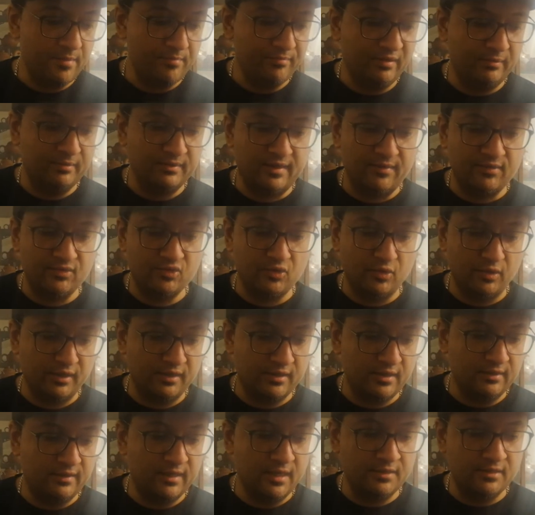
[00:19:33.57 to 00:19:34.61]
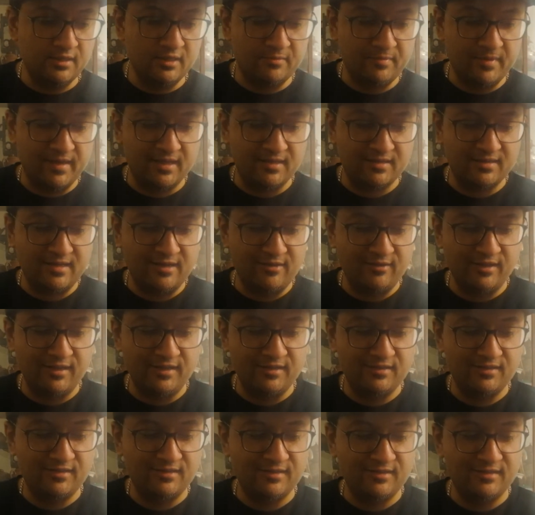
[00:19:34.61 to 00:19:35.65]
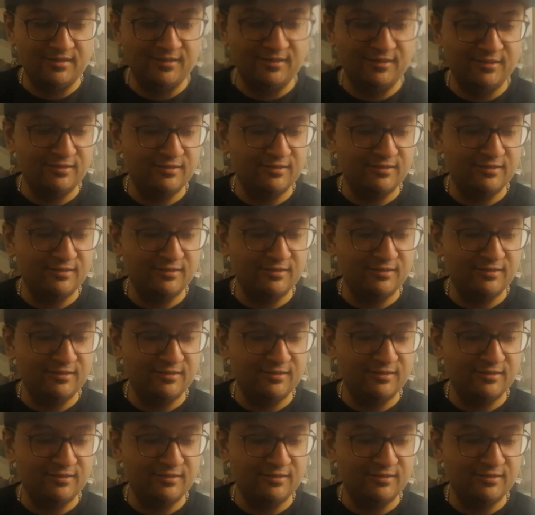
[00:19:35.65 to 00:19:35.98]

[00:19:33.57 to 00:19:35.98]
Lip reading: People have short attention spans nowadays, and